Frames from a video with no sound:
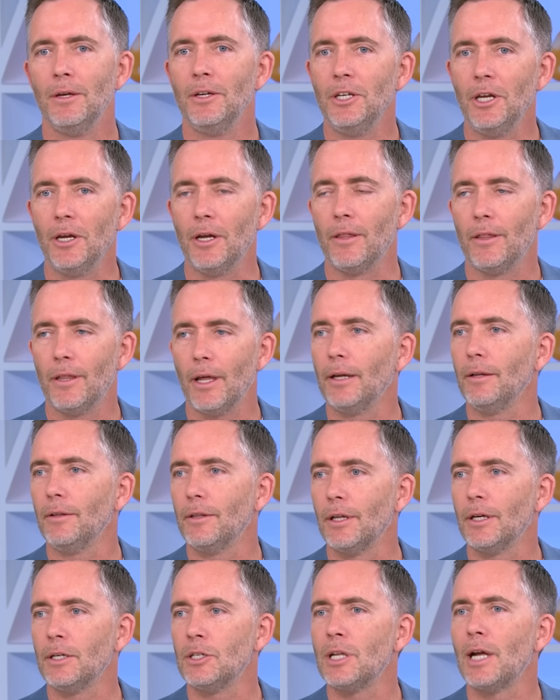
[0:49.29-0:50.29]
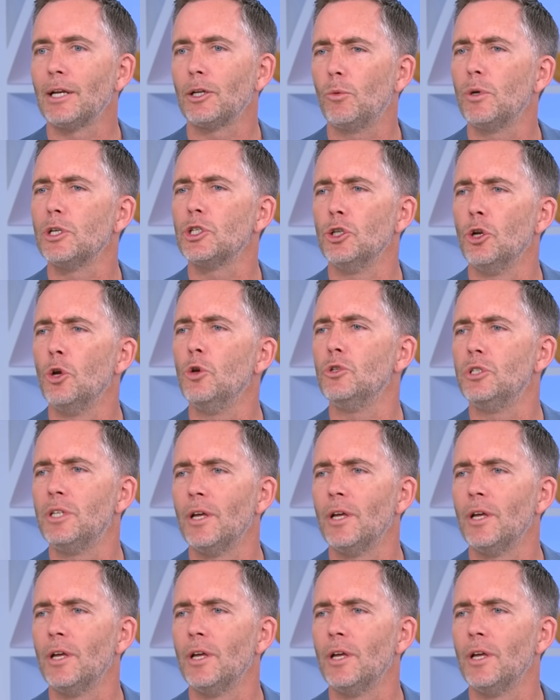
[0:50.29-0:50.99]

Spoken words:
they start to question whose